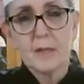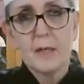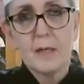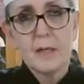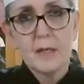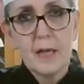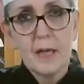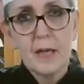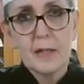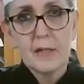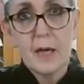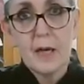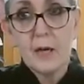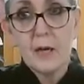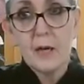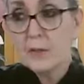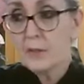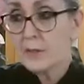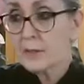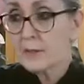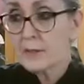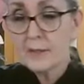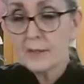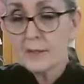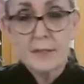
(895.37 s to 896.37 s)
Now
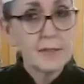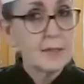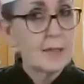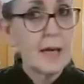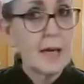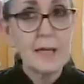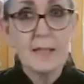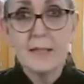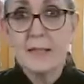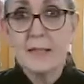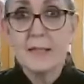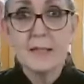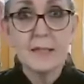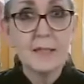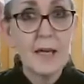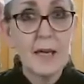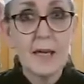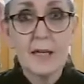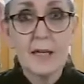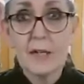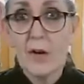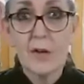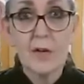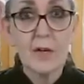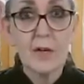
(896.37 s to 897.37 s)
notice that didn't take
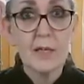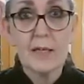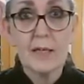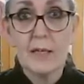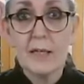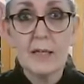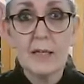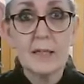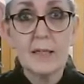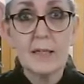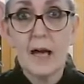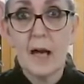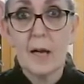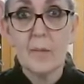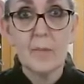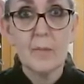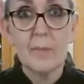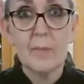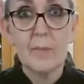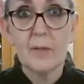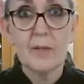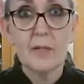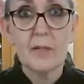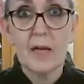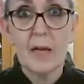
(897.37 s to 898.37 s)
hardly any time to
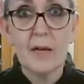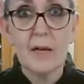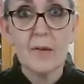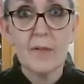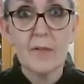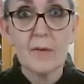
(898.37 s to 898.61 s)
put together.